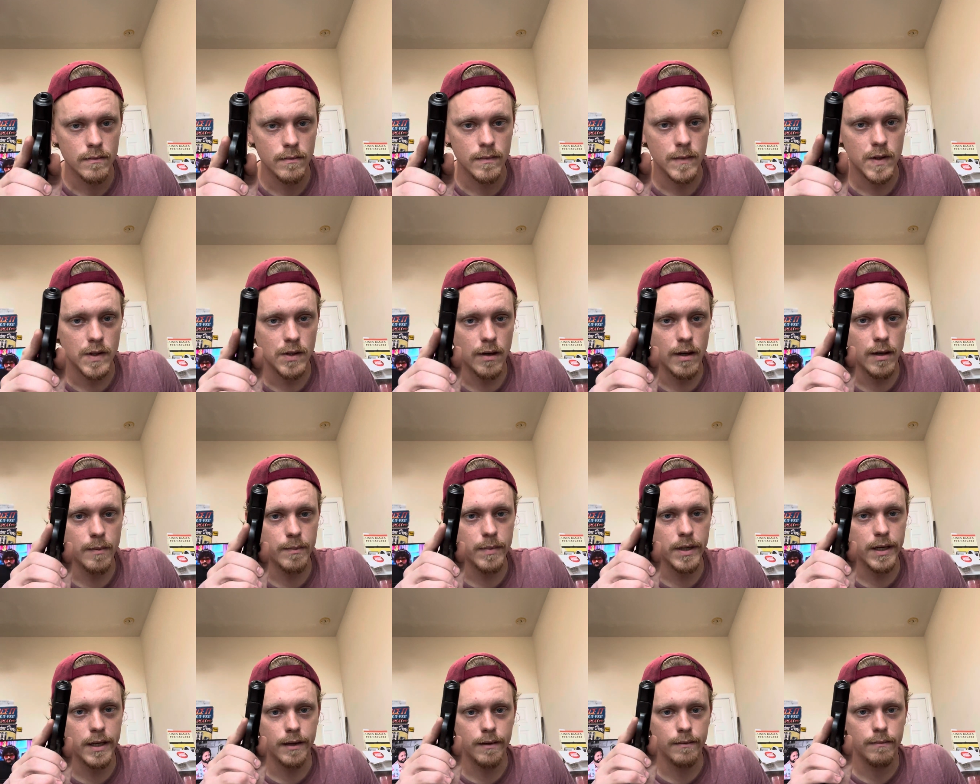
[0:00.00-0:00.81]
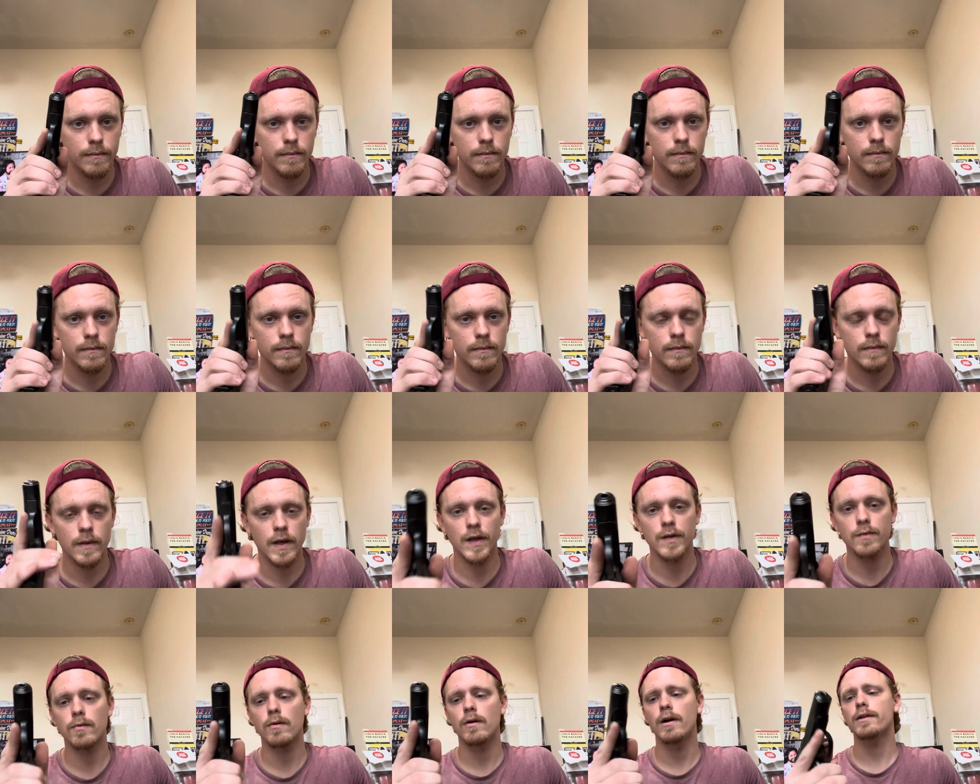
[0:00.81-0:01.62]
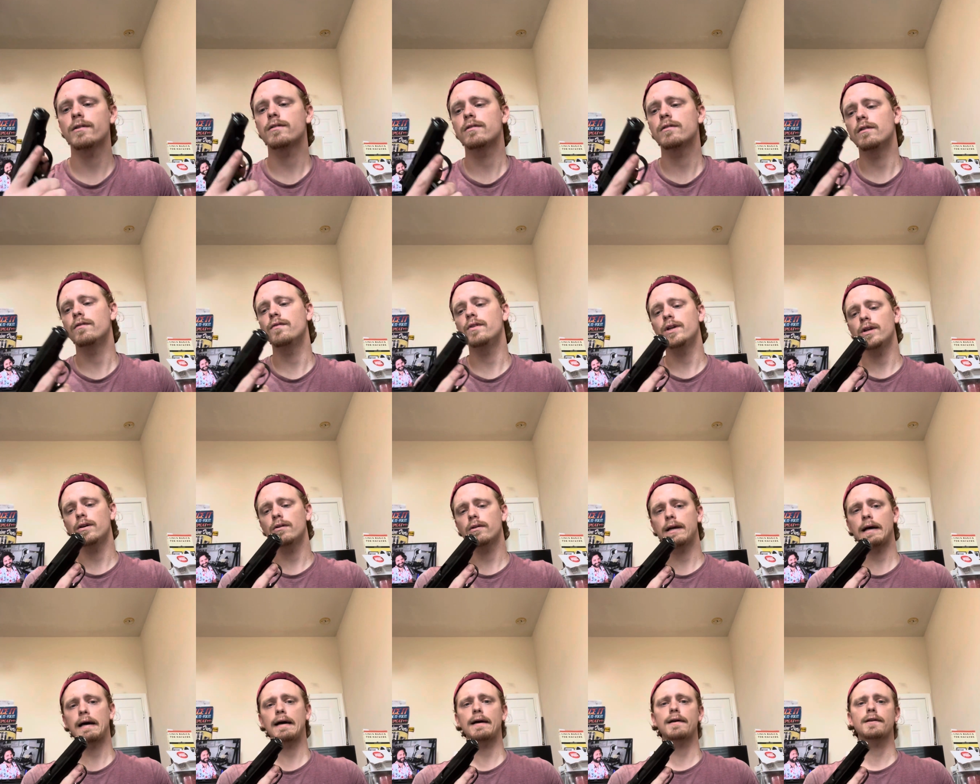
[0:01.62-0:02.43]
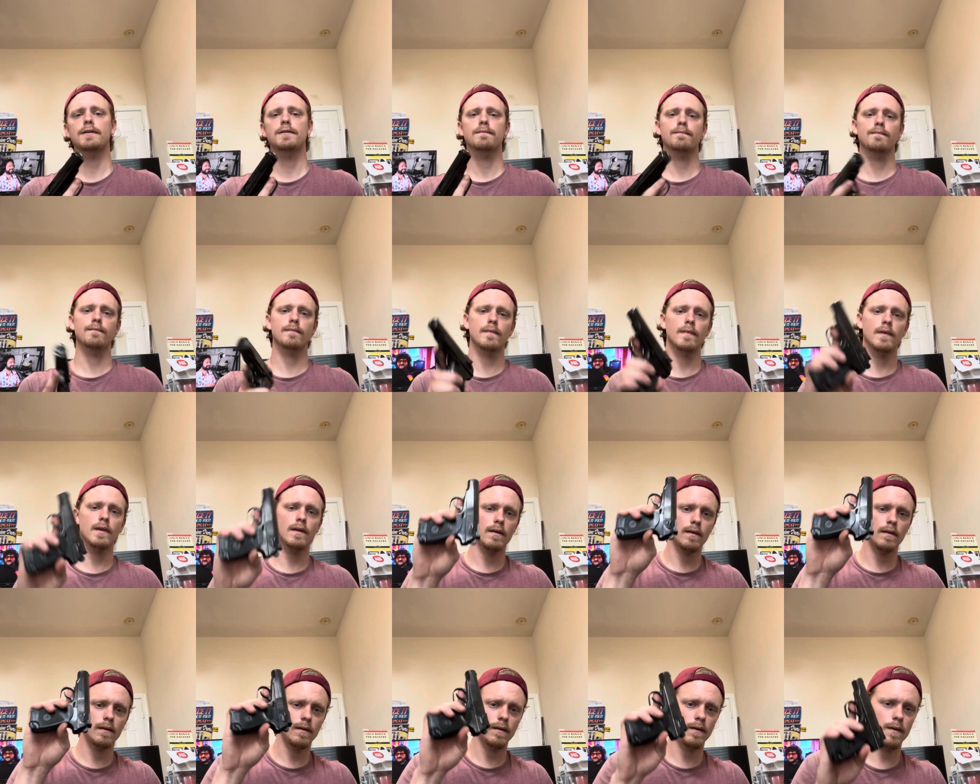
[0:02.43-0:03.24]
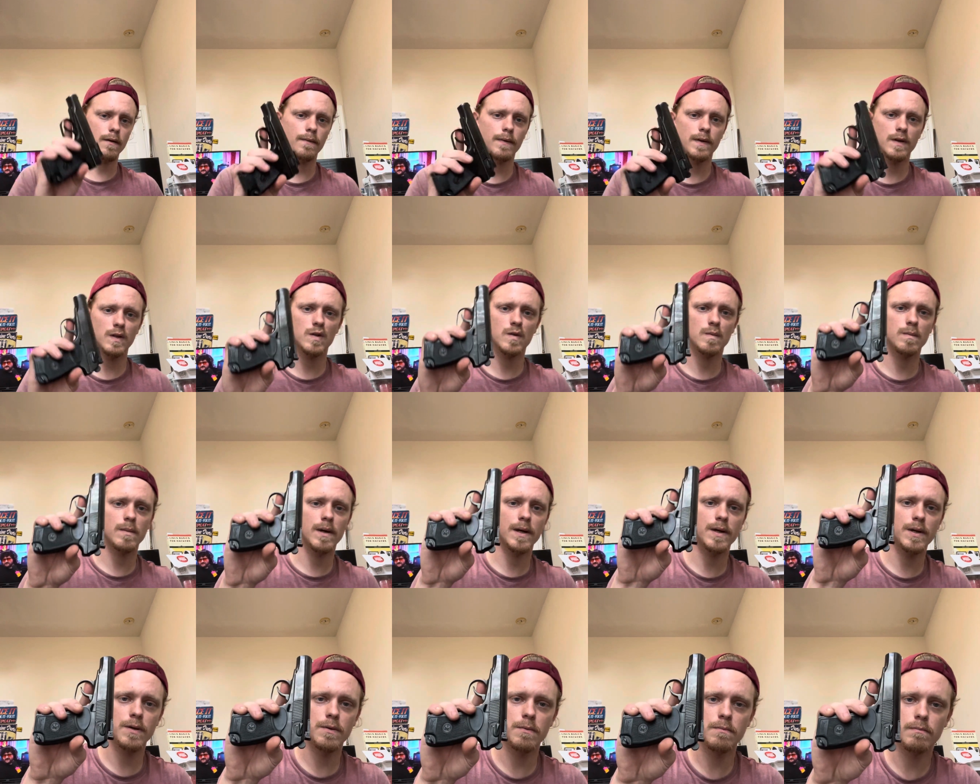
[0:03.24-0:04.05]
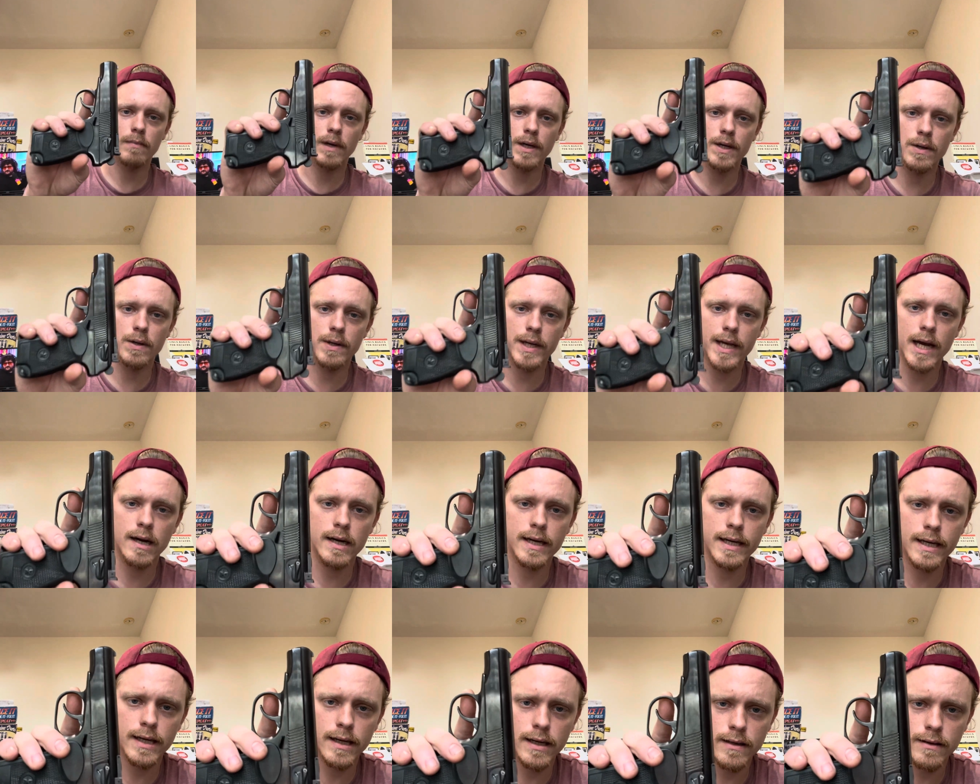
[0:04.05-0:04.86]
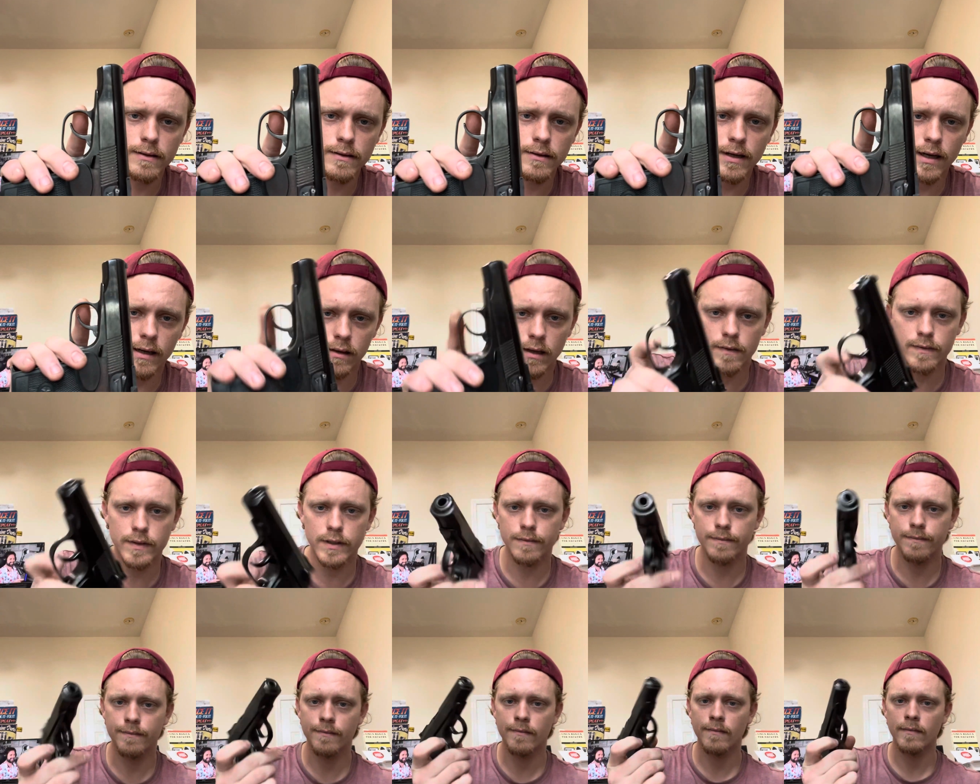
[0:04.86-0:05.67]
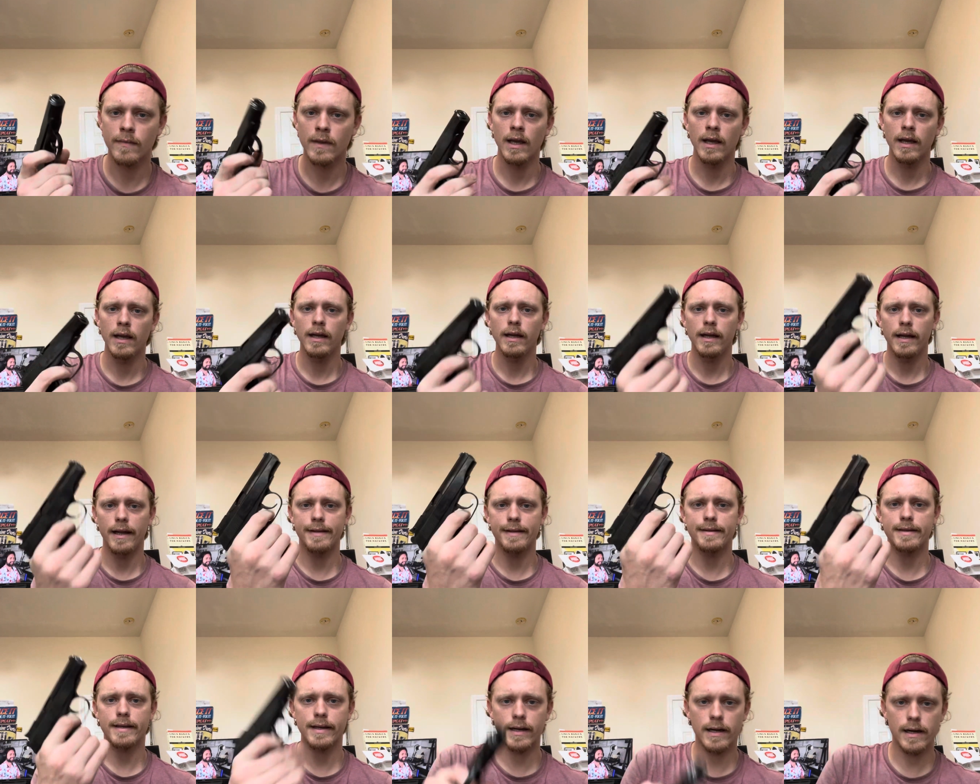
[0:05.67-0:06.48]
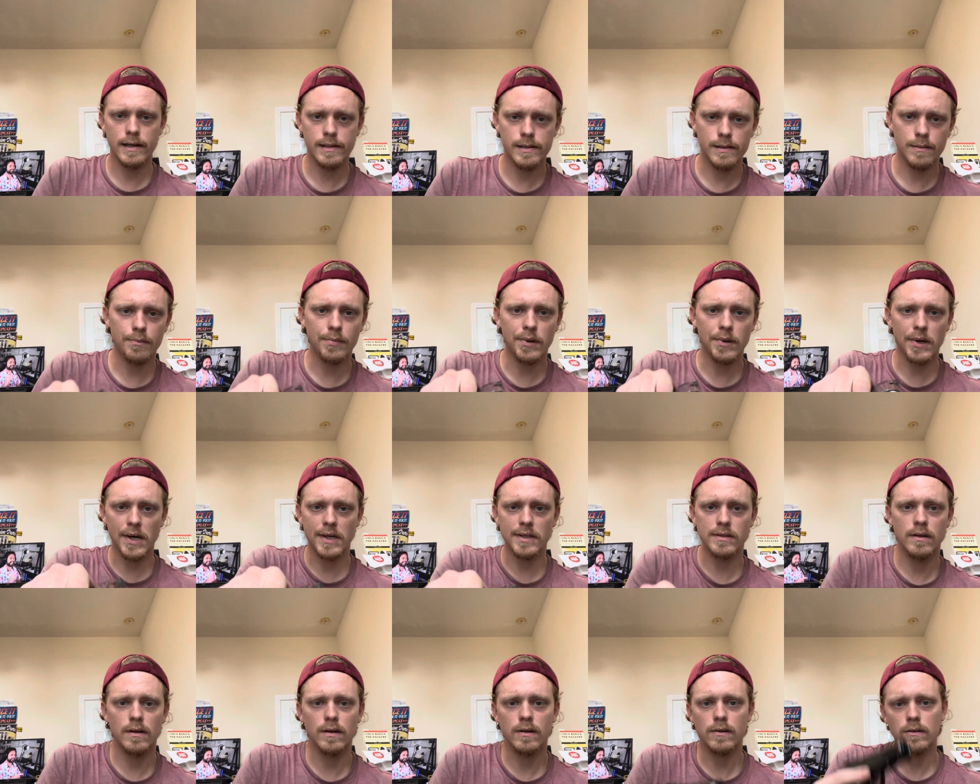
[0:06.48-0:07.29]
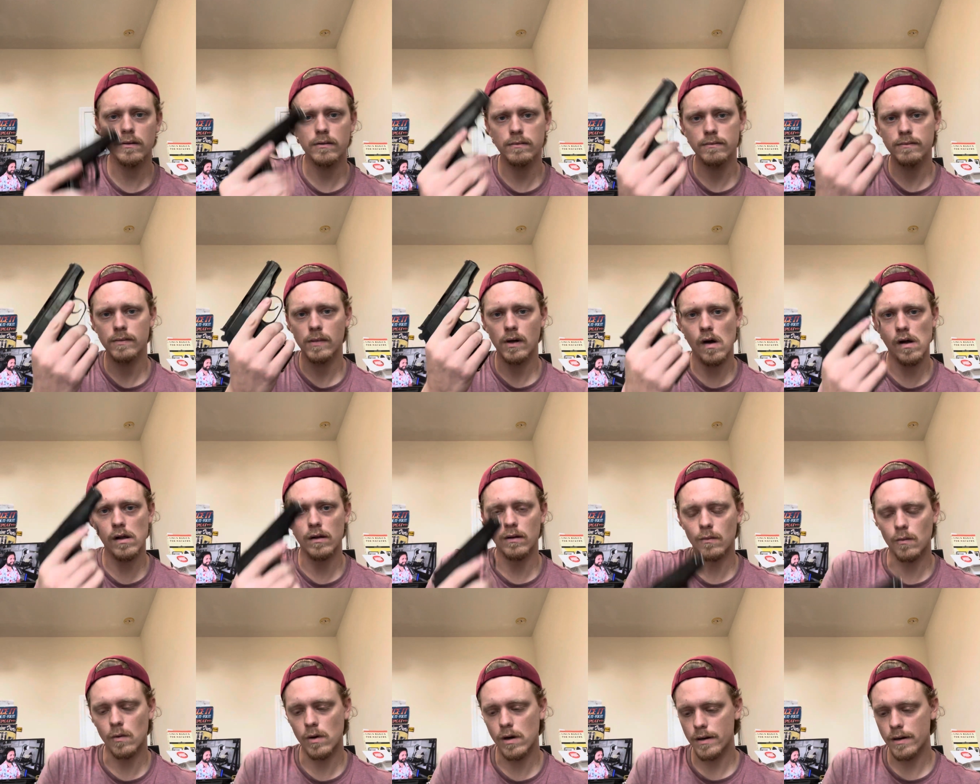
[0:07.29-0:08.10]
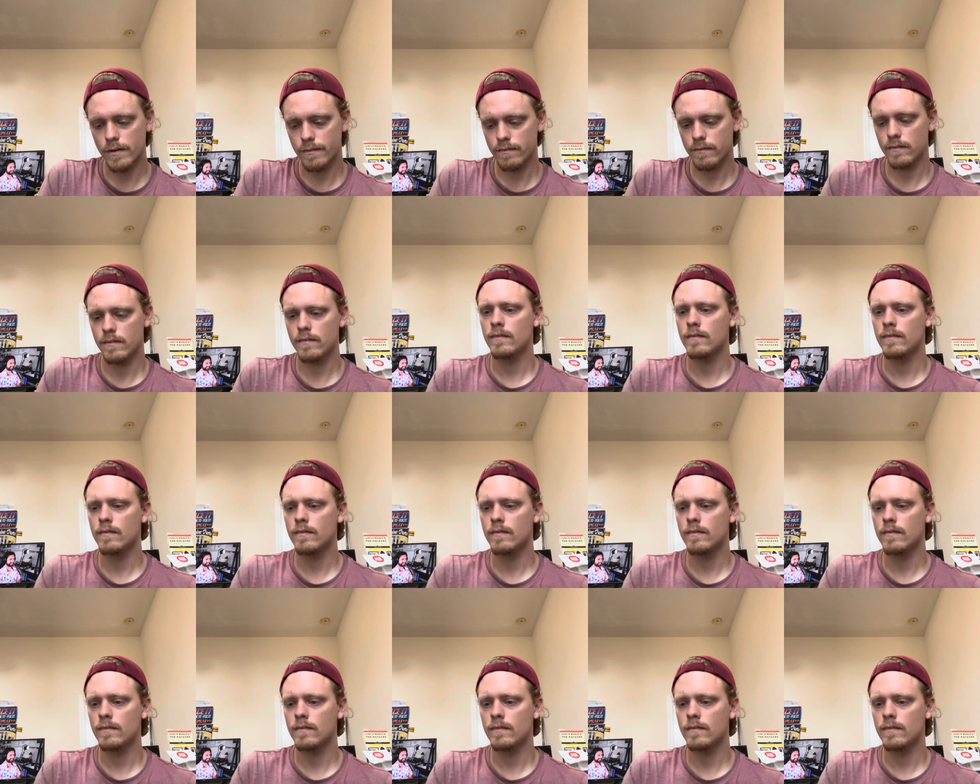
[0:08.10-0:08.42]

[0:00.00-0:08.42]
try and buy it. Thanks for watching the video, guys. You know, this is my new carry gun. I love it. It's a gun and brass knuckle all in one.